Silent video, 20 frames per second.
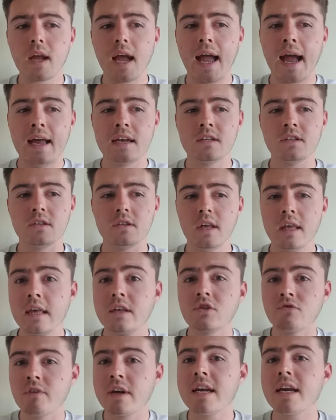And
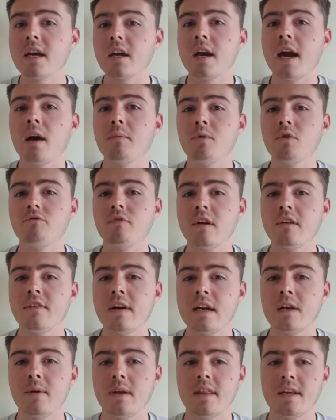it's really going to help you
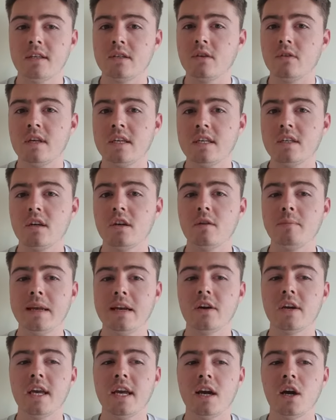reevaluate this. So this is going to be
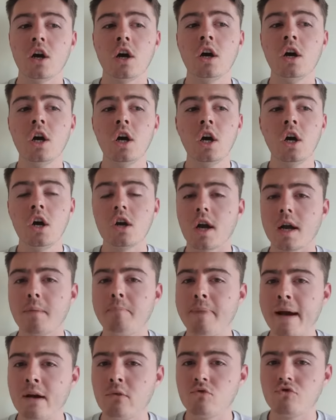looking at
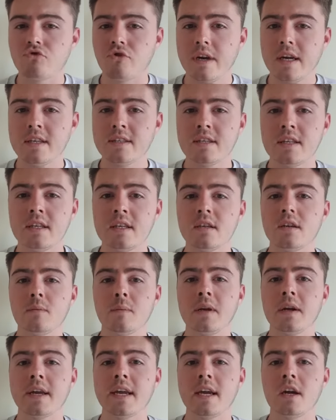like boundaries. This is going
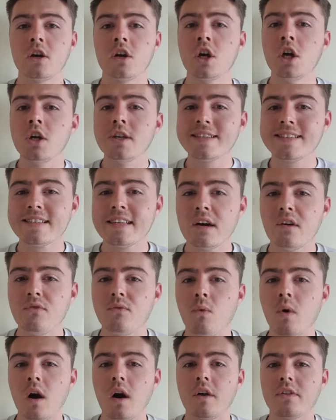to be looking at
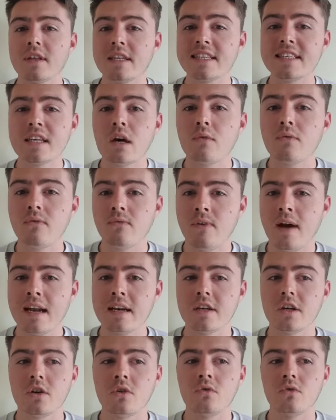self-worth and
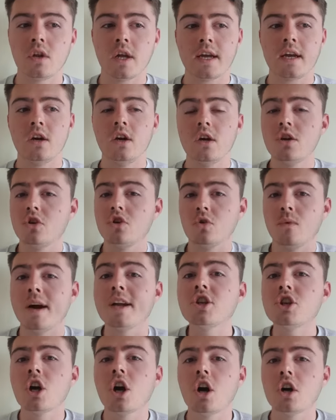self-value. Like, do
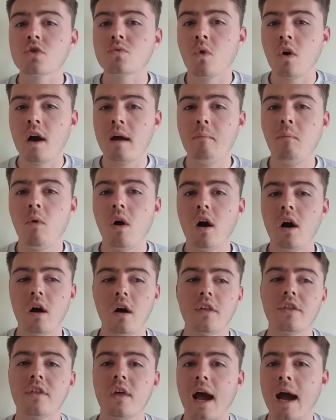I charge what I'm
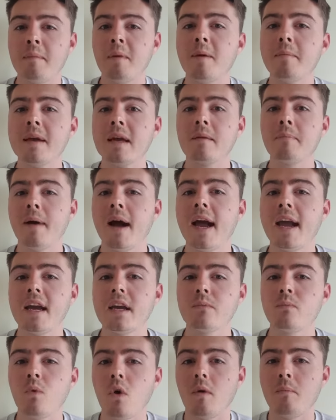worth? Am I being
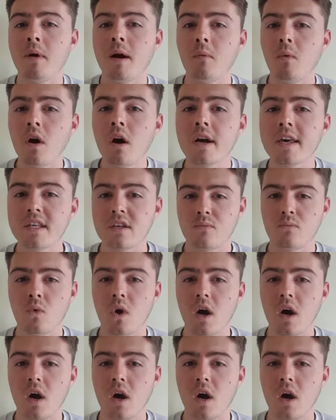paid what my work is